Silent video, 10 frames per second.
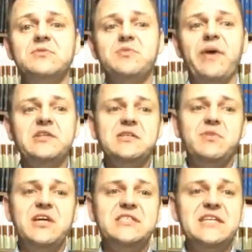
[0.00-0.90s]
especially
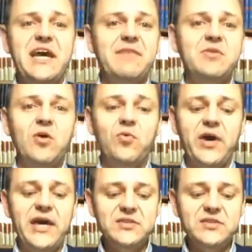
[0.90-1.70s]
because they have no way